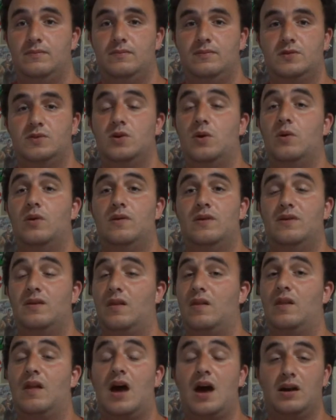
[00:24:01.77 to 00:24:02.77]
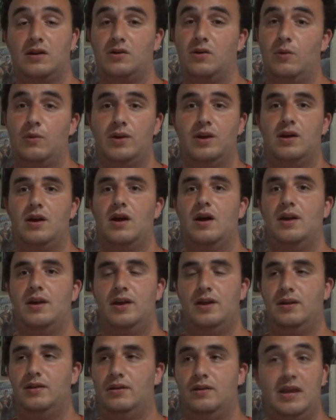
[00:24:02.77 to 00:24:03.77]
So there's a lot going on,
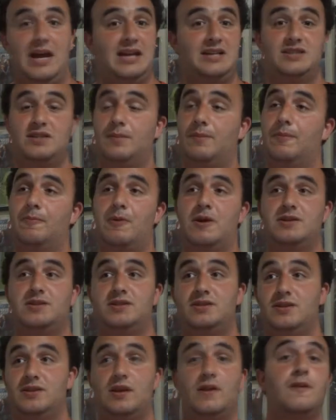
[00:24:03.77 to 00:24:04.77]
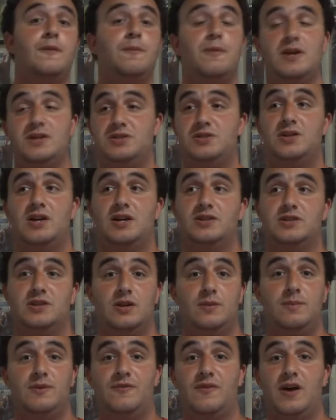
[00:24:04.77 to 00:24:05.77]
and Last Ember Press is another place you guys are going
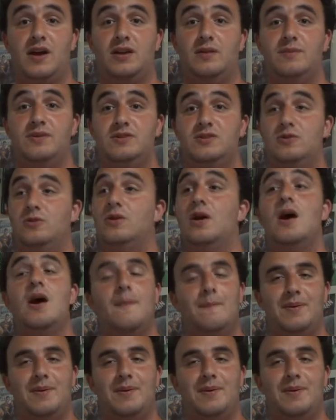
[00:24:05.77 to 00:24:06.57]
to be finding me soon,